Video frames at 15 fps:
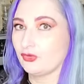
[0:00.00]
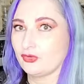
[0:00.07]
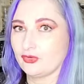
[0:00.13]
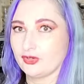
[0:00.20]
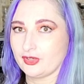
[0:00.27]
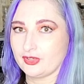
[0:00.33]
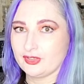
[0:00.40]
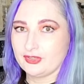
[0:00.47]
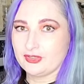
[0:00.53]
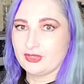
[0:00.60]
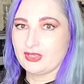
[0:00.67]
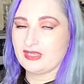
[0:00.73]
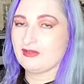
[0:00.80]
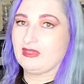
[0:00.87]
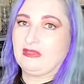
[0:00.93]
or
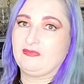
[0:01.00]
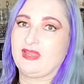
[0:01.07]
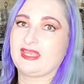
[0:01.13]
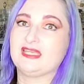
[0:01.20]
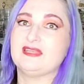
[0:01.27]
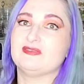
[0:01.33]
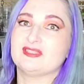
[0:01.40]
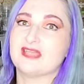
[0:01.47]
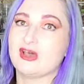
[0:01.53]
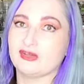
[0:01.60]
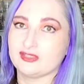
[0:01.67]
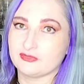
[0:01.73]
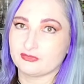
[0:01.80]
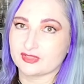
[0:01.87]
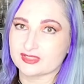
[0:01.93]
if I can even
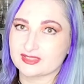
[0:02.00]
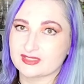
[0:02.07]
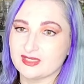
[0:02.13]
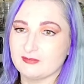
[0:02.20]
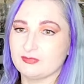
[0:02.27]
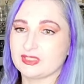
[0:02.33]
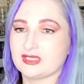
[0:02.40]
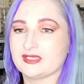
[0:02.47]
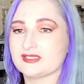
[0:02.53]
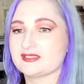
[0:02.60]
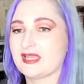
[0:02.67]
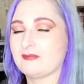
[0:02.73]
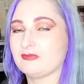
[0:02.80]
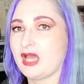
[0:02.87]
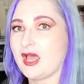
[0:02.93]
tell a difference,
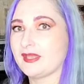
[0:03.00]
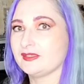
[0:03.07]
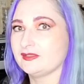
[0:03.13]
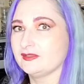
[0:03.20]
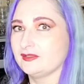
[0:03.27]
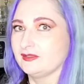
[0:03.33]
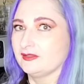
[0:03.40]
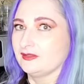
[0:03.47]
because I'm not